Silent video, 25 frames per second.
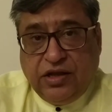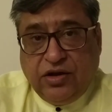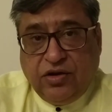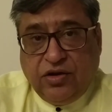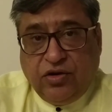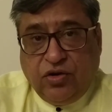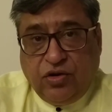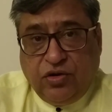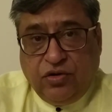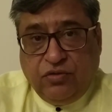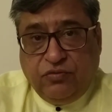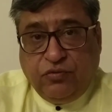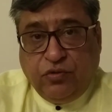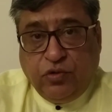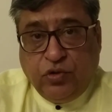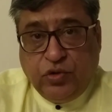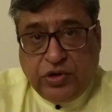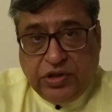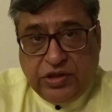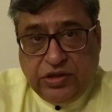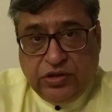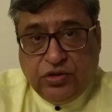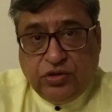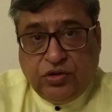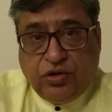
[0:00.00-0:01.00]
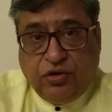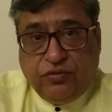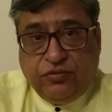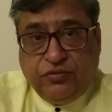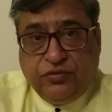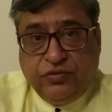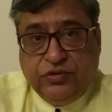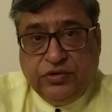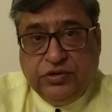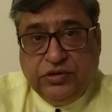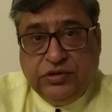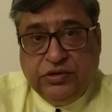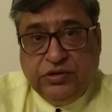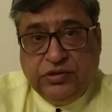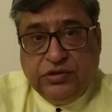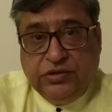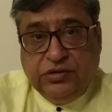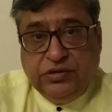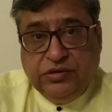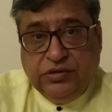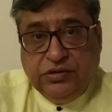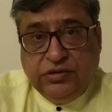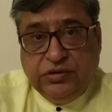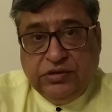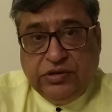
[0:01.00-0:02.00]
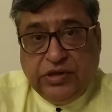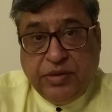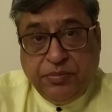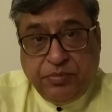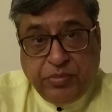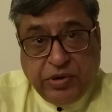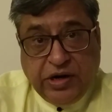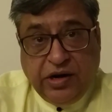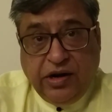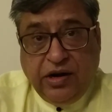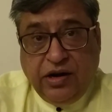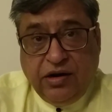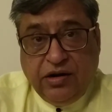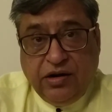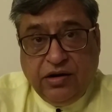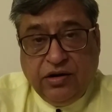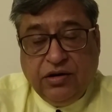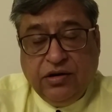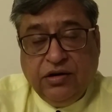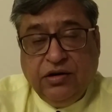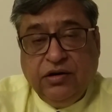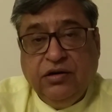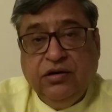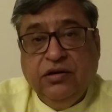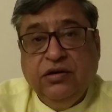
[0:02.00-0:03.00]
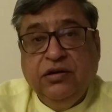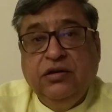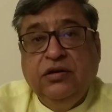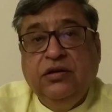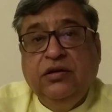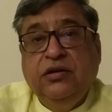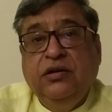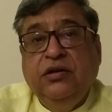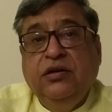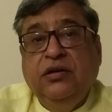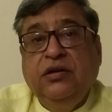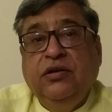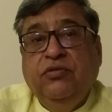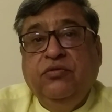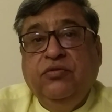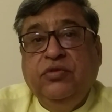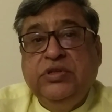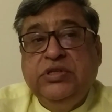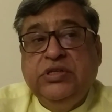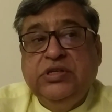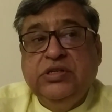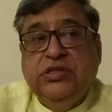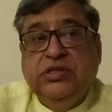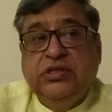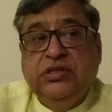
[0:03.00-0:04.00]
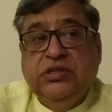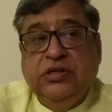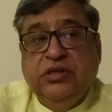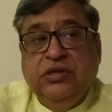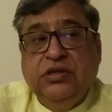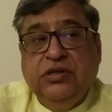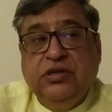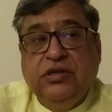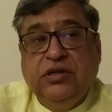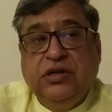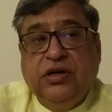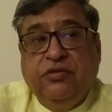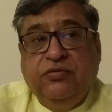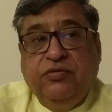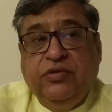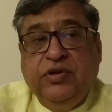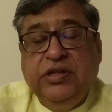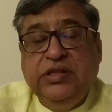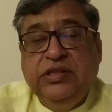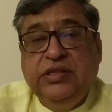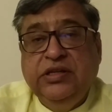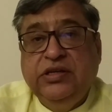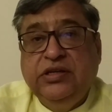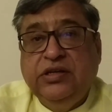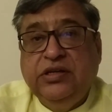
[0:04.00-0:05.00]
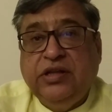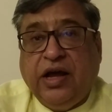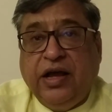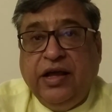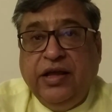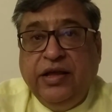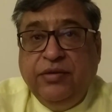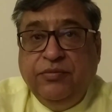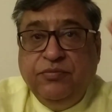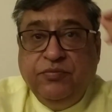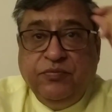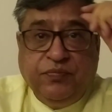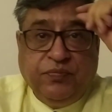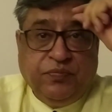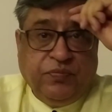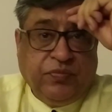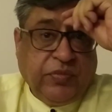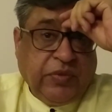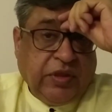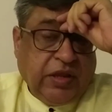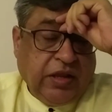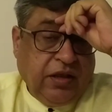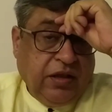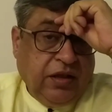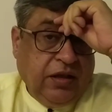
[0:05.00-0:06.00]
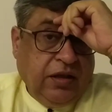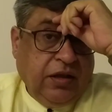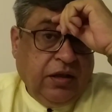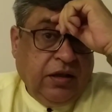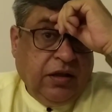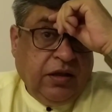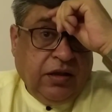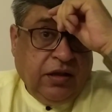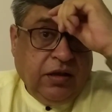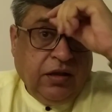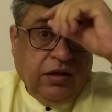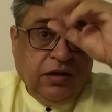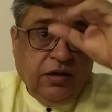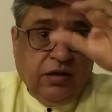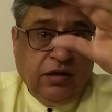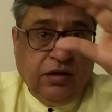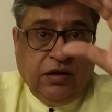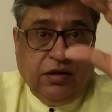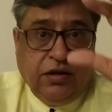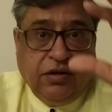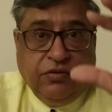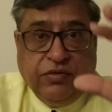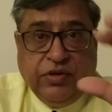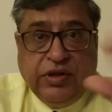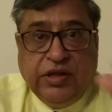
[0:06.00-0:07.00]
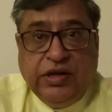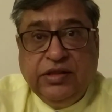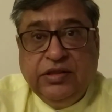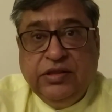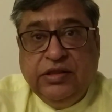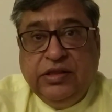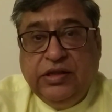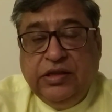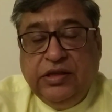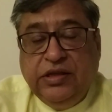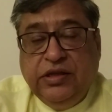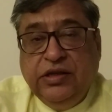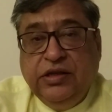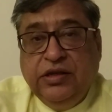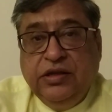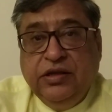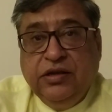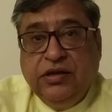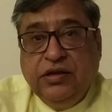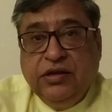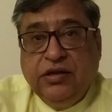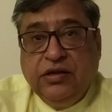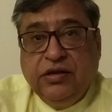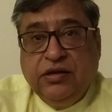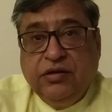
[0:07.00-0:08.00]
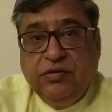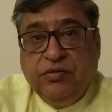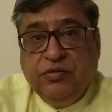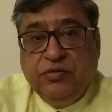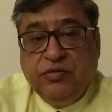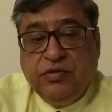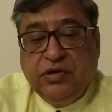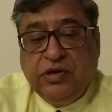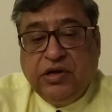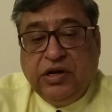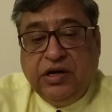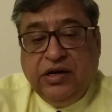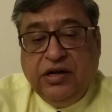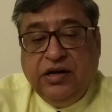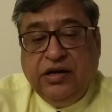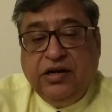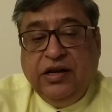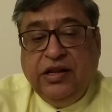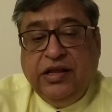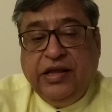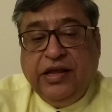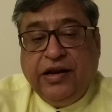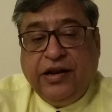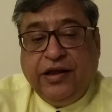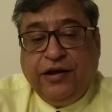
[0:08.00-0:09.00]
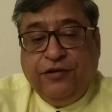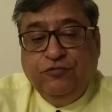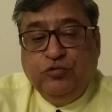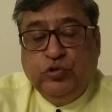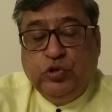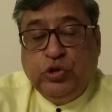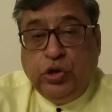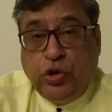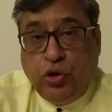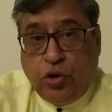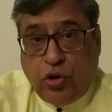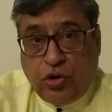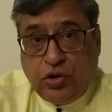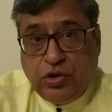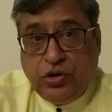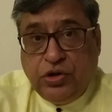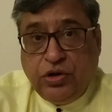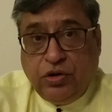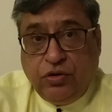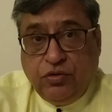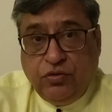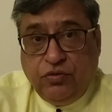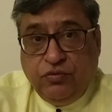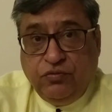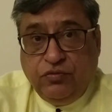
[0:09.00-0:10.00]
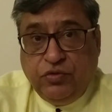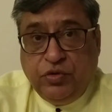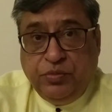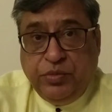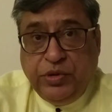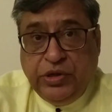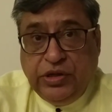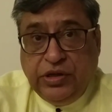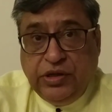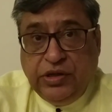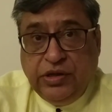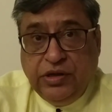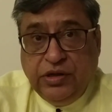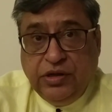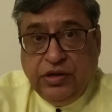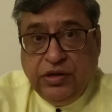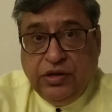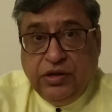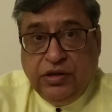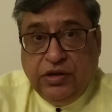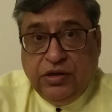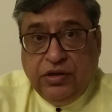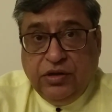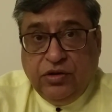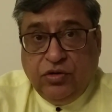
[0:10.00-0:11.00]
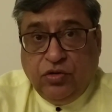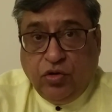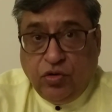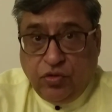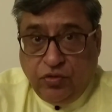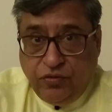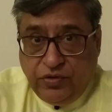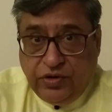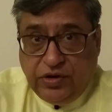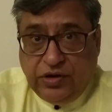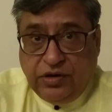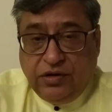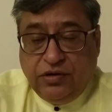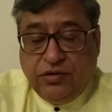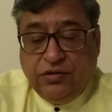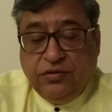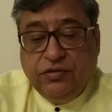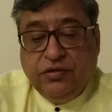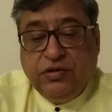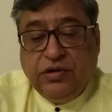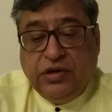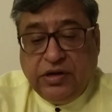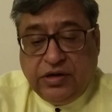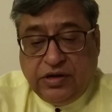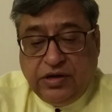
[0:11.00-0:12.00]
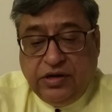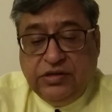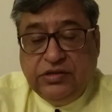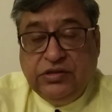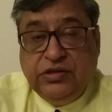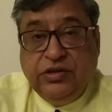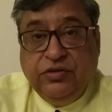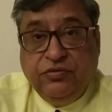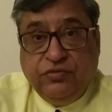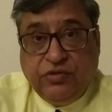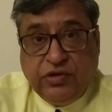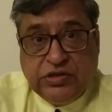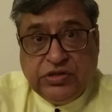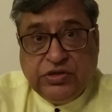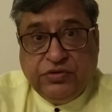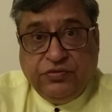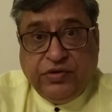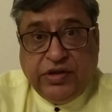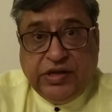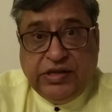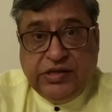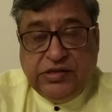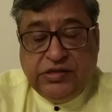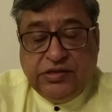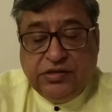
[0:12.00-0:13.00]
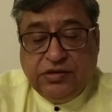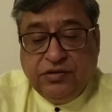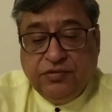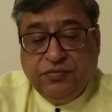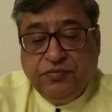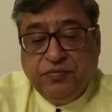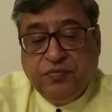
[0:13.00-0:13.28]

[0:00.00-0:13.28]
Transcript: on 14th of April, which is roughly the time wherein the currently announced lockdown would be over, at least the first phase.